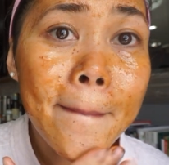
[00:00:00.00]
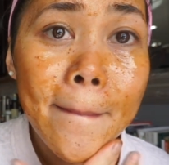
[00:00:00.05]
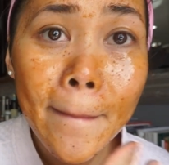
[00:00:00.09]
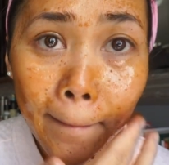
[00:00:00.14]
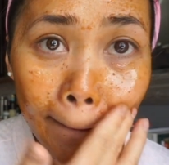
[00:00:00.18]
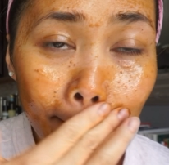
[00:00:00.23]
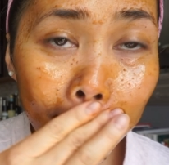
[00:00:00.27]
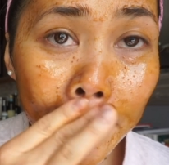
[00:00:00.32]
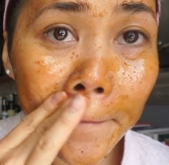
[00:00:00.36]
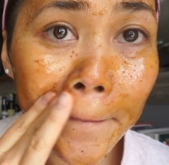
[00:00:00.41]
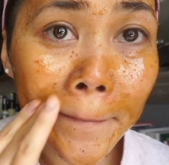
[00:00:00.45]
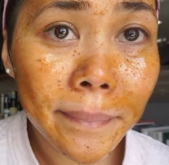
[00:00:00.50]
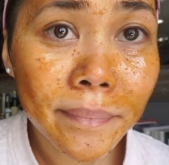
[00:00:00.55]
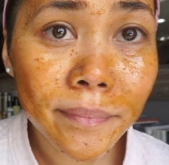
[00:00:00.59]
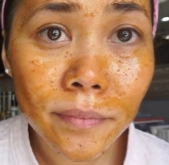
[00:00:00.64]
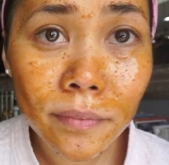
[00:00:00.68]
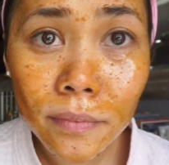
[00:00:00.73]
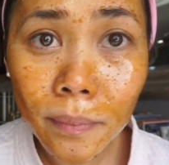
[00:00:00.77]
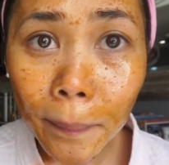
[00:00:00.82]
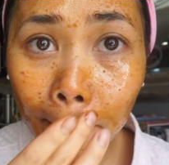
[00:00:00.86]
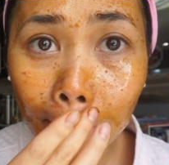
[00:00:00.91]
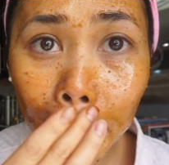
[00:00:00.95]
Leave for
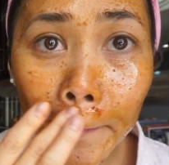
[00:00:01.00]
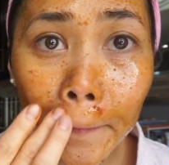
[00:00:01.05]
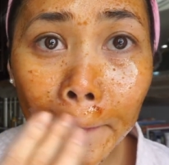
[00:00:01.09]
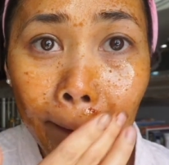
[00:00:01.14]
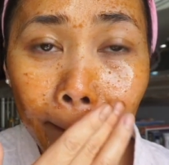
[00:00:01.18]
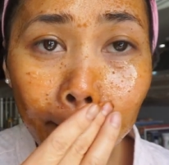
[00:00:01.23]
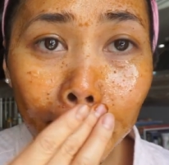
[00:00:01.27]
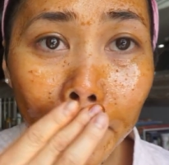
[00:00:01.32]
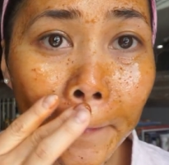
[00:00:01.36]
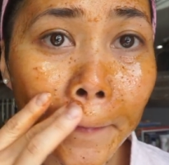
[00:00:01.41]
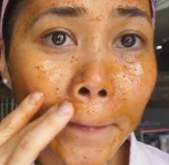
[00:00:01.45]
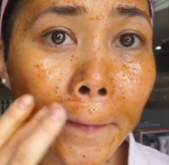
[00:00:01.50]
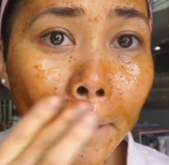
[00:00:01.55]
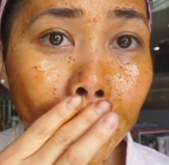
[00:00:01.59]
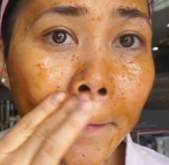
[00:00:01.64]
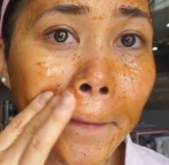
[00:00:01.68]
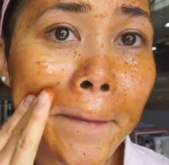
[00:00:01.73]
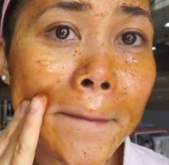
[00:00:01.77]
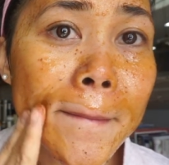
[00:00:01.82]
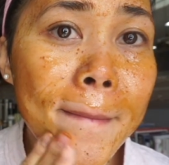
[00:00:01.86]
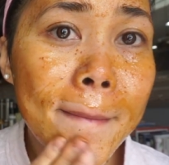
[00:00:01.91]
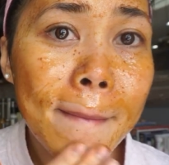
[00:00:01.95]
10 to 15
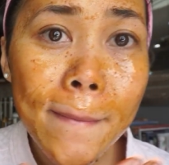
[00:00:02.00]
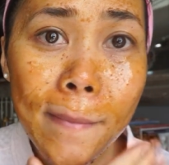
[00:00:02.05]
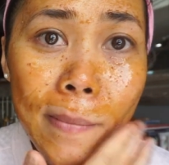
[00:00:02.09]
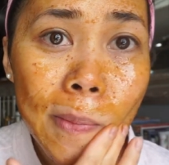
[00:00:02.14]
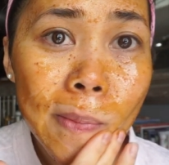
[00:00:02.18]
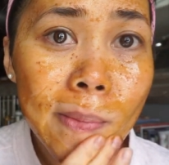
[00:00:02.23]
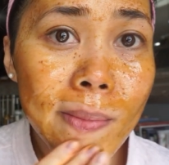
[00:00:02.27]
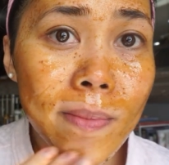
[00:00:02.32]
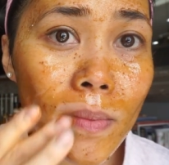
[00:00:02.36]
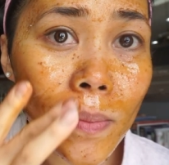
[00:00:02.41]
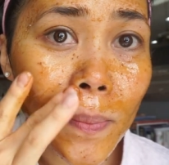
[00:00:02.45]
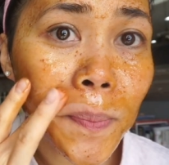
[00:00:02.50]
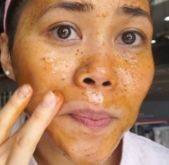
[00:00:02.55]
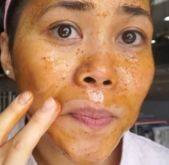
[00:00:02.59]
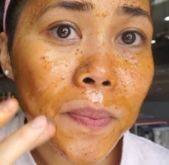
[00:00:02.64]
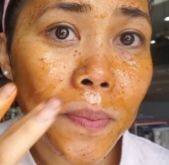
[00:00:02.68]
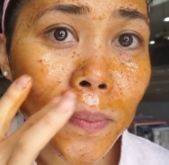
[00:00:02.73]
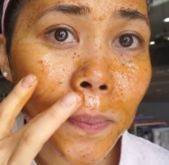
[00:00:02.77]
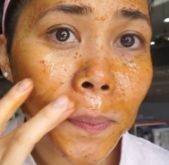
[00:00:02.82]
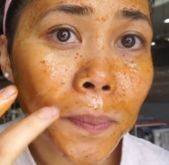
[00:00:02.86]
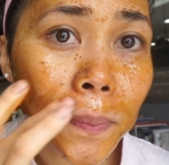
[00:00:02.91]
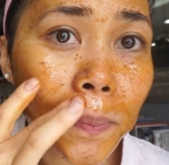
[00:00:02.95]
minutes and
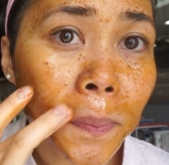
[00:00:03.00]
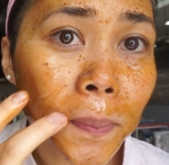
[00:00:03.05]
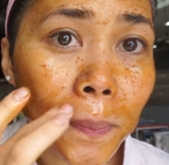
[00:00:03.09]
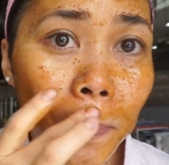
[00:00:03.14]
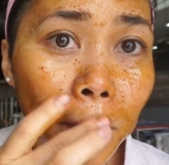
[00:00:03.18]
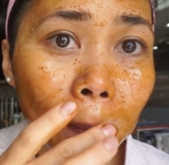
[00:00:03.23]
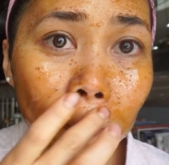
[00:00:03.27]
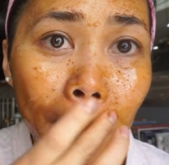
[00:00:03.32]
rinse.